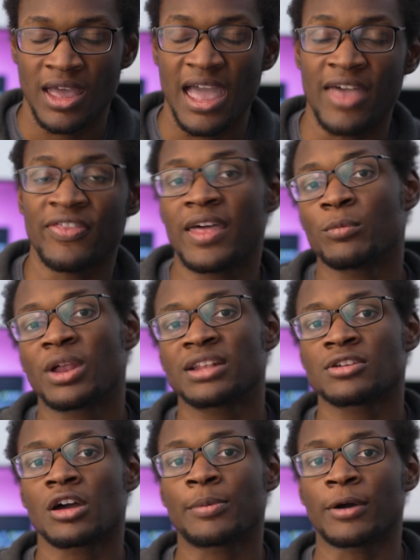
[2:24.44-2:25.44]
And then when I
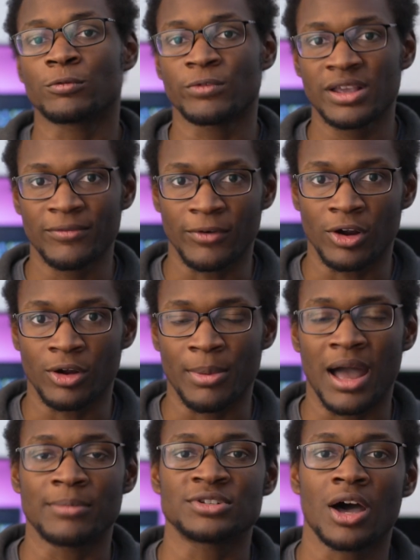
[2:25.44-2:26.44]
talk about reverb,
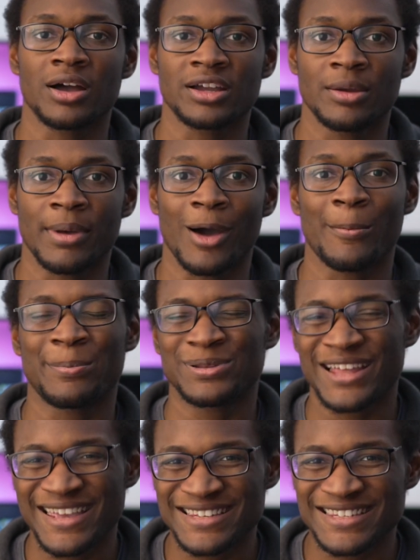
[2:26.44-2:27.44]
I'm talking about
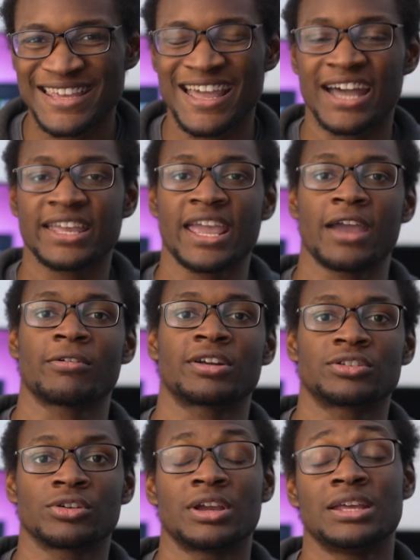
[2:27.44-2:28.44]
placing a
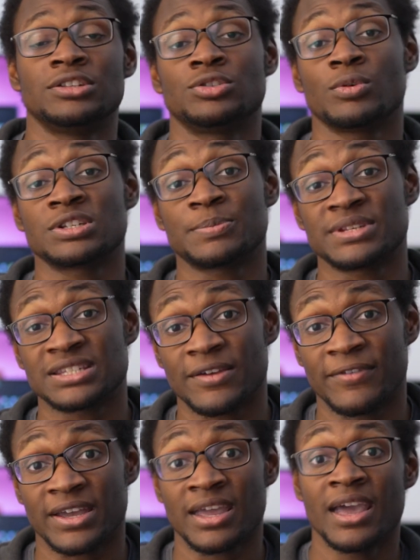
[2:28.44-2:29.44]
character into a
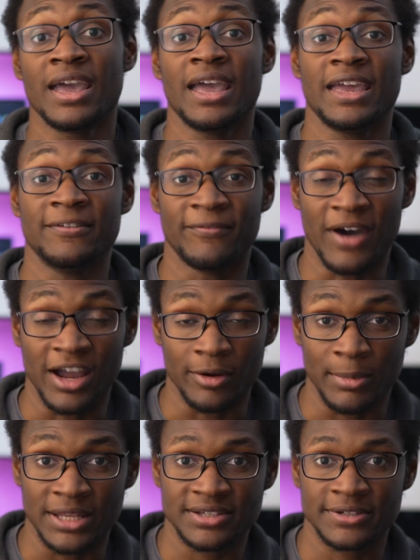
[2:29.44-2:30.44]
specific
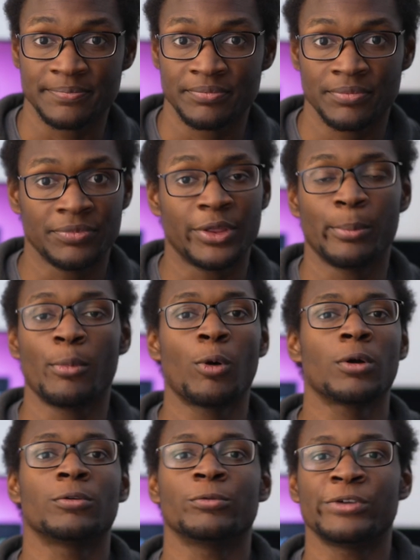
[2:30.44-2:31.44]
environment. The
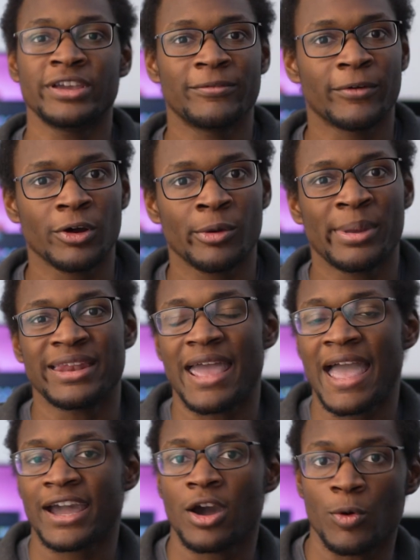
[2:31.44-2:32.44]
more reverb and
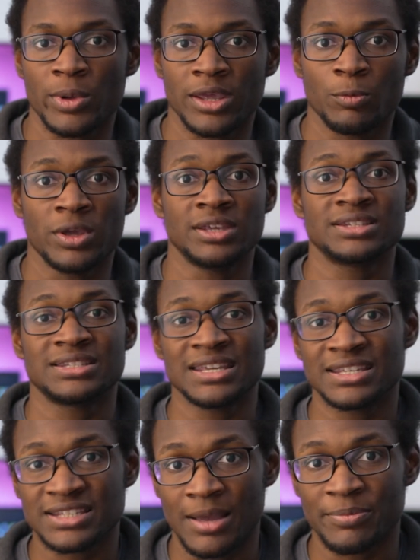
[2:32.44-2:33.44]
echoey we see
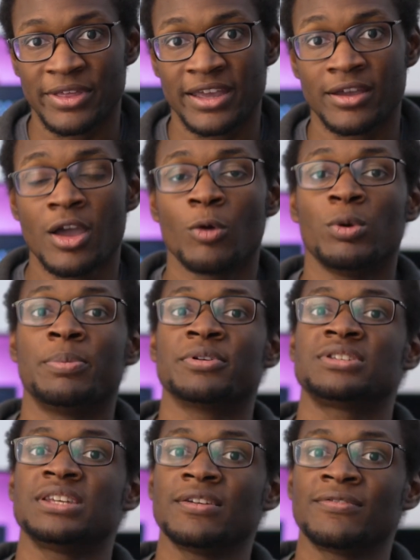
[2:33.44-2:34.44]
something, we
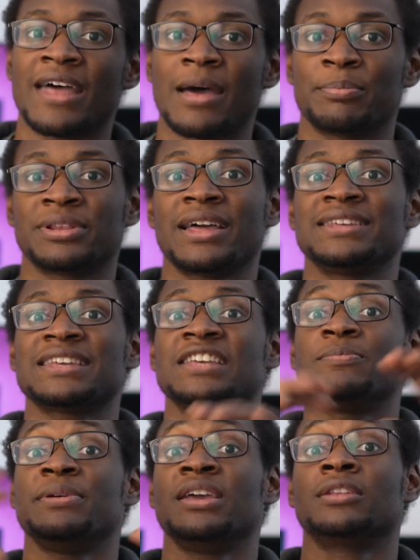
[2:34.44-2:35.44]
perceive that place as
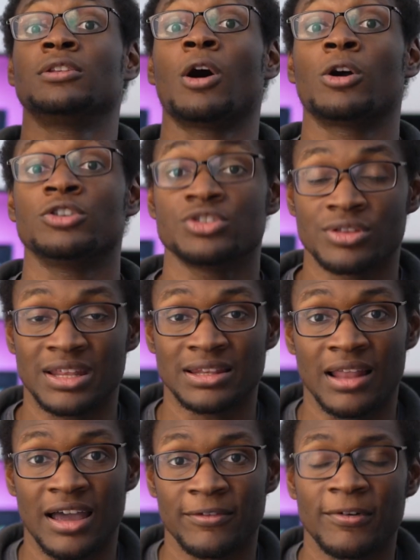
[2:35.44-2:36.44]
being larger than
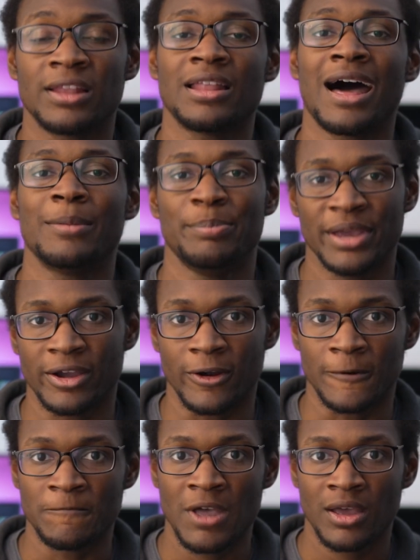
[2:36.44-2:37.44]
life, a lot
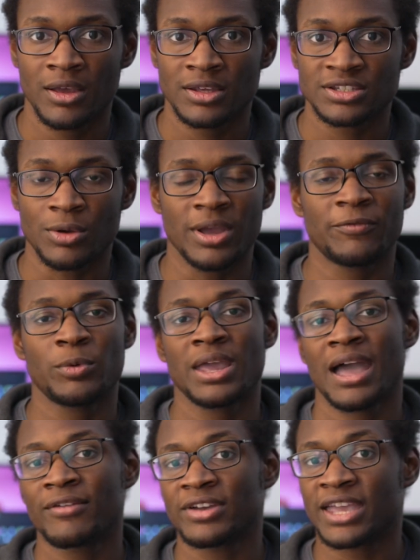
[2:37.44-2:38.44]
bigger. So if we
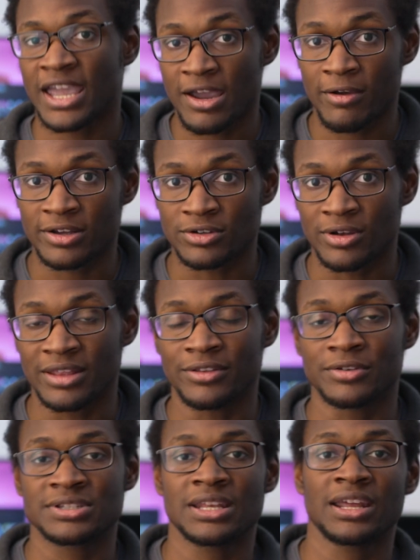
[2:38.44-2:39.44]
have a character and
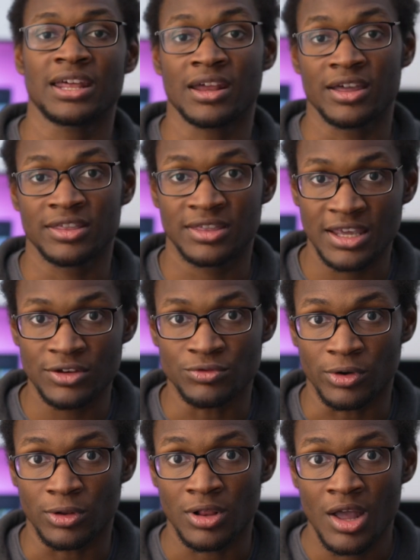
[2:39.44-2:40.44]
they're sitting in a
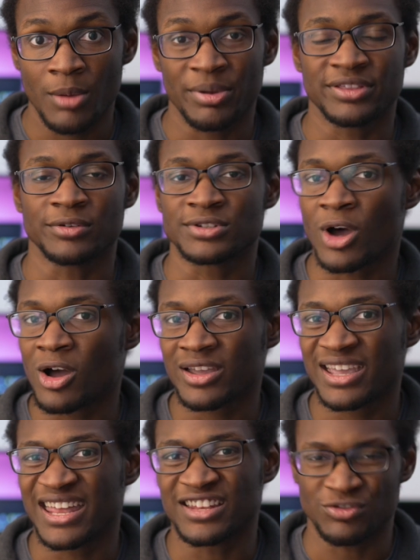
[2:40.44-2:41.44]
cathedral, but they're
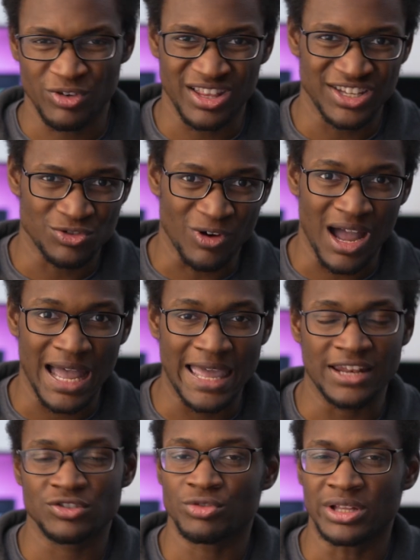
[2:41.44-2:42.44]
talking and it's really dry
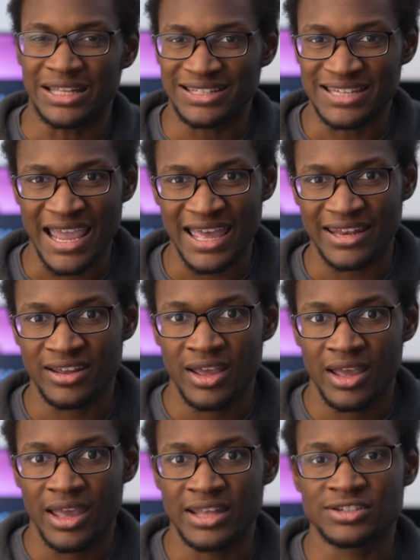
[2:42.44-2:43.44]
and it's really dead,
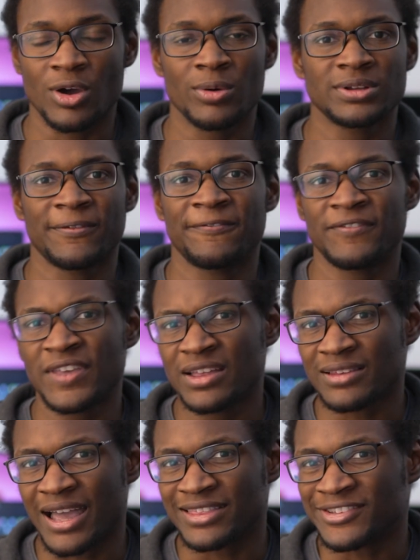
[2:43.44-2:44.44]
it's going to feel
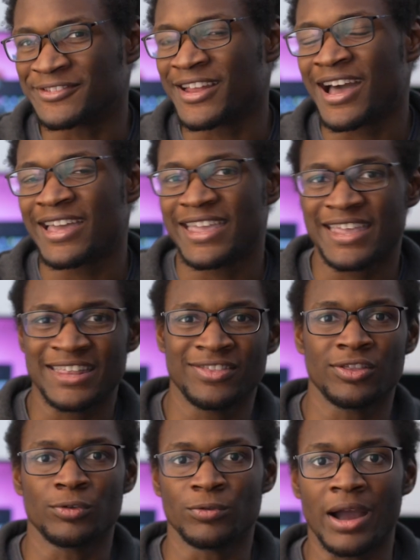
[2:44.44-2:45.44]
like they're not
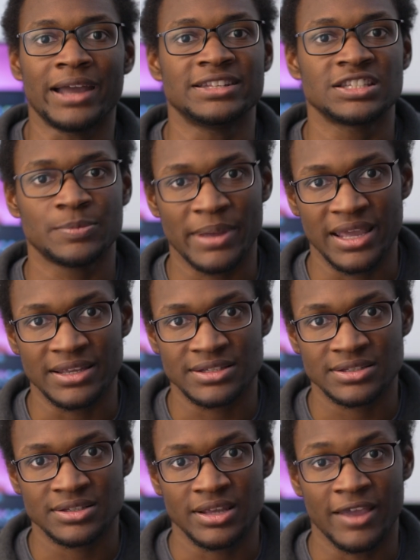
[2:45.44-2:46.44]
in the right
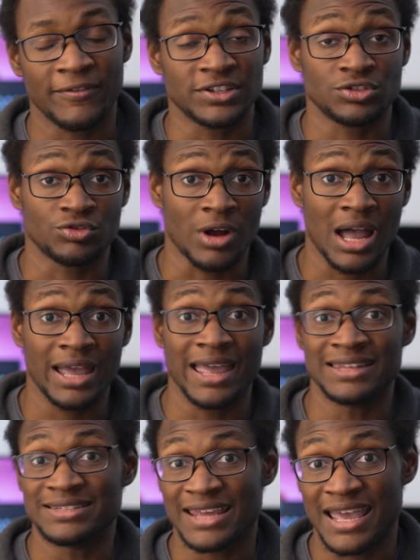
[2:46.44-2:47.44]
space. If it's dry
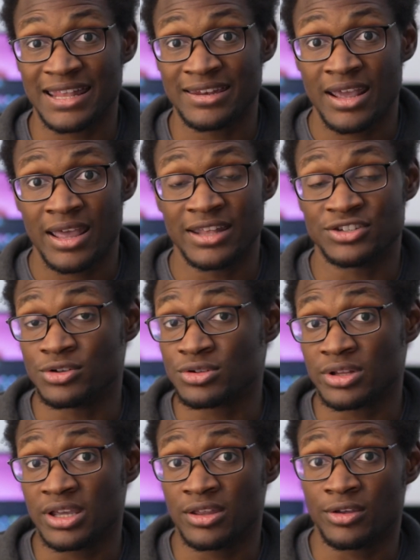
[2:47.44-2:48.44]
and dead, it's
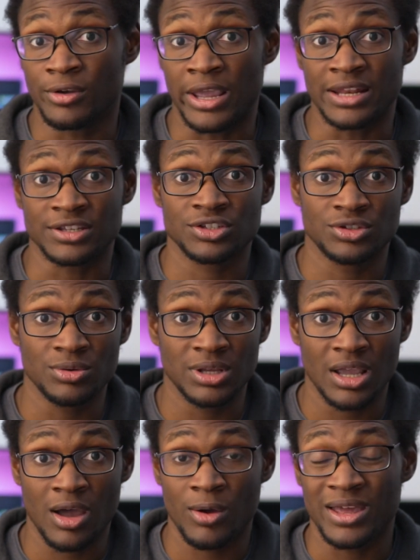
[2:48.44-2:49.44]
usually either in a
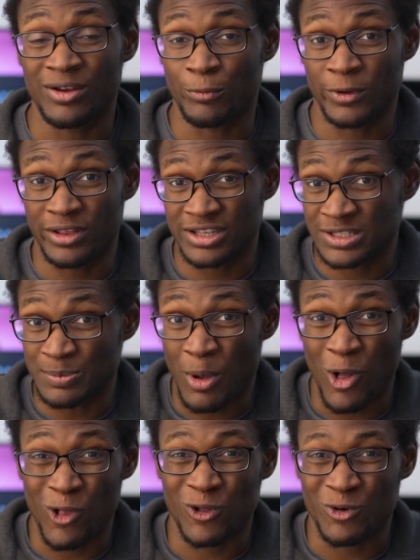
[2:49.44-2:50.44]
studio, in a really
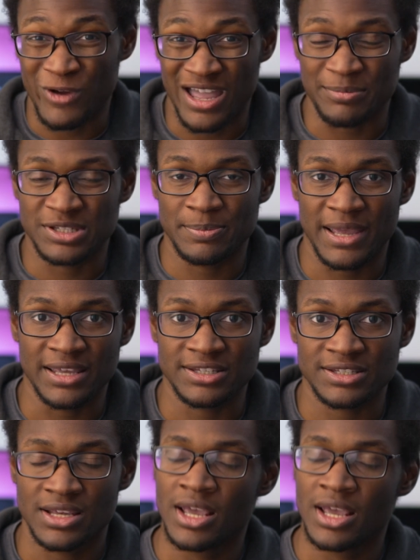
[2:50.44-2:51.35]
small, cramped space.